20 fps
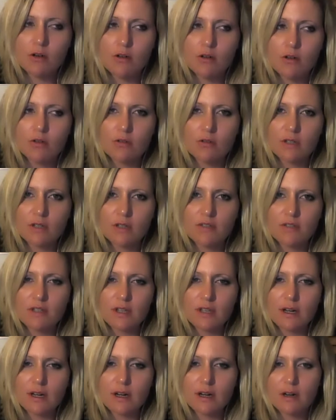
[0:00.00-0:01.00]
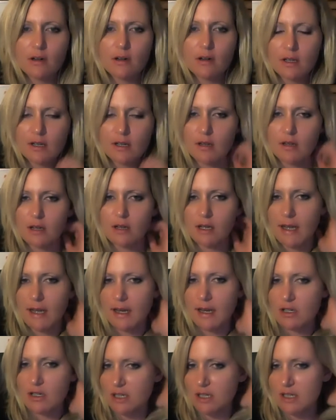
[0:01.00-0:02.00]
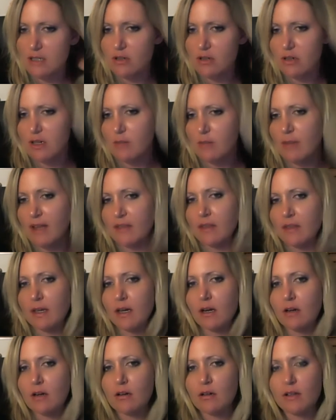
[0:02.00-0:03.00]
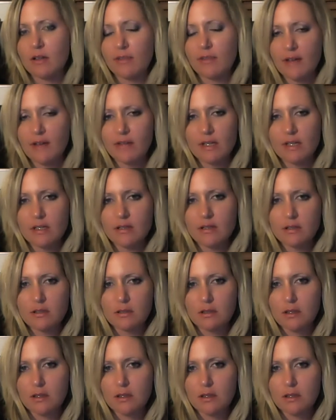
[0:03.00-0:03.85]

who lives there, and actually he's already been there, Cliff Evans.